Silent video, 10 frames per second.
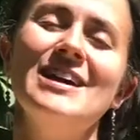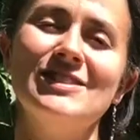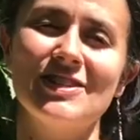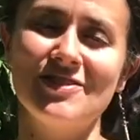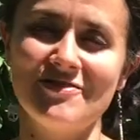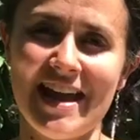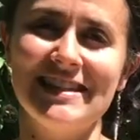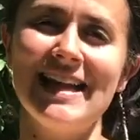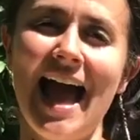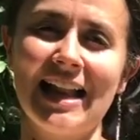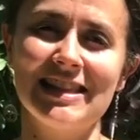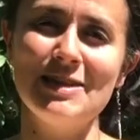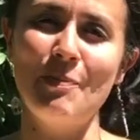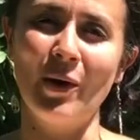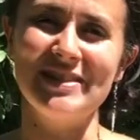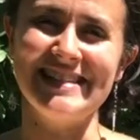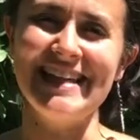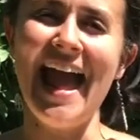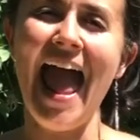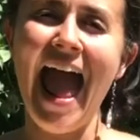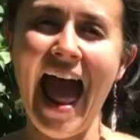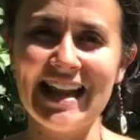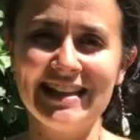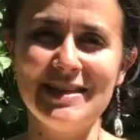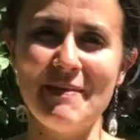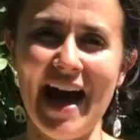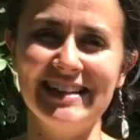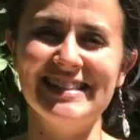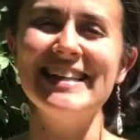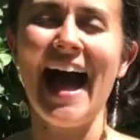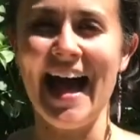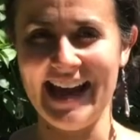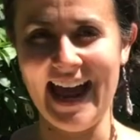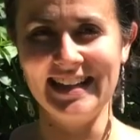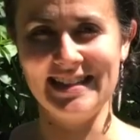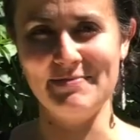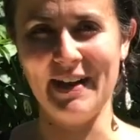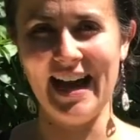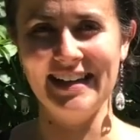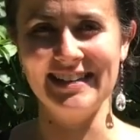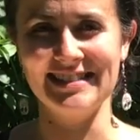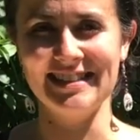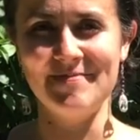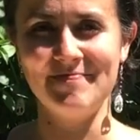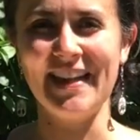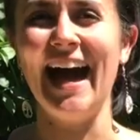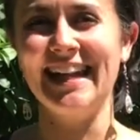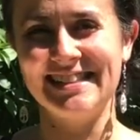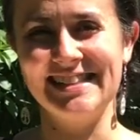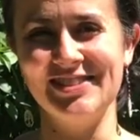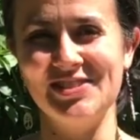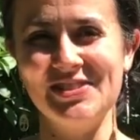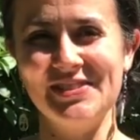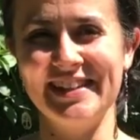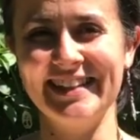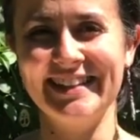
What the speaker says: to create a healthy body, healthy mind and a healthy planet. I'll see you soon.